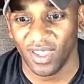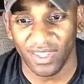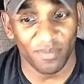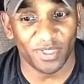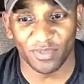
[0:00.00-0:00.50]

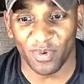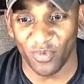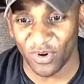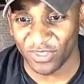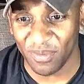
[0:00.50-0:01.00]
And it must have
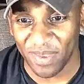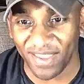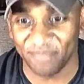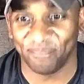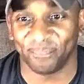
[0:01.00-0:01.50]
been worth it,
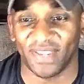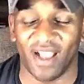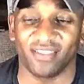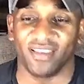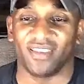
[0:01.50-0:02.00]
man.
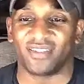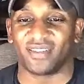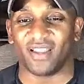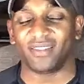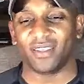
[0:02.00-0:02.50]
I think it's